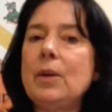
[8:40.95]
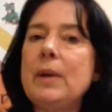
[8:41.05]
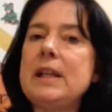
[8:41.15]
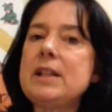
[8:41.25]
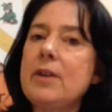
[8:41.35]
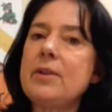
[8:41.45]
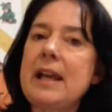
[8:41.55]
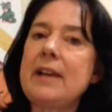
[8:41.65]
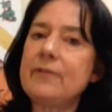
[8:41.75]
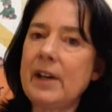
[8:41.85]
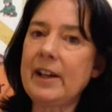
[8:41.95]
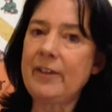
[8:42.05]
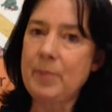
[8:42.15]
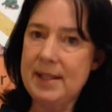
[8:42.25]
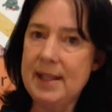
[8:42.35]
we donate
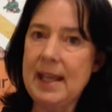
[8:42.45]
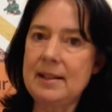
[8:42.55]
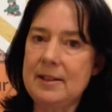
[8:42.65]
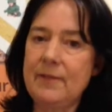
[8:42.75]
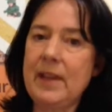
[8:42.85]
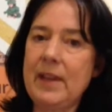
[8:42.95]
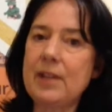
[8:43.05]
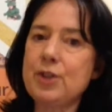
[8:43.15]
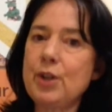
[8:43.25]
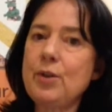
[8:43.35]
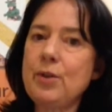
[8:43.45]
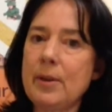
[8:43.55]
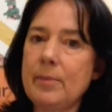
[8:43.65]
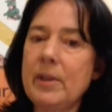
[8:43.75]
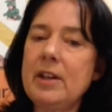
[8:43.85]
5% of that to
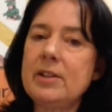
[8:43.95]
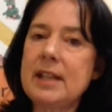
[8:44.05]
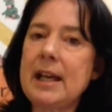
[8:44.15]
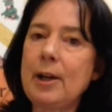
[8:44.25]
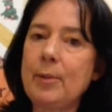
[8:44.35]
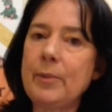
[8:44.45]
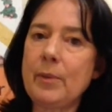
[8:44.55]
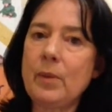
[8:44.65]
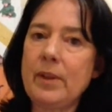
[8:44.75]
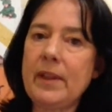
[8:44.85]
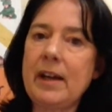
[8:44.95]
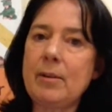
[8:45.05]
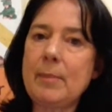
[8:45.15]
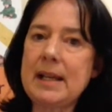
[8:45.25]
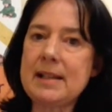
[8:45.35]
them to help them with their
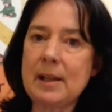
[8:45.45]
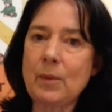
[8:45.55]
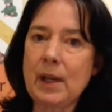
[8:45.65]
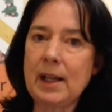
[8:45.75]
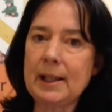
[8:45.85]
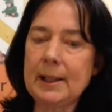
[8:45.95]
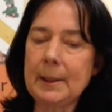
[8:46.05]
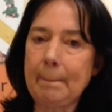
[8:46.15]
amazing work.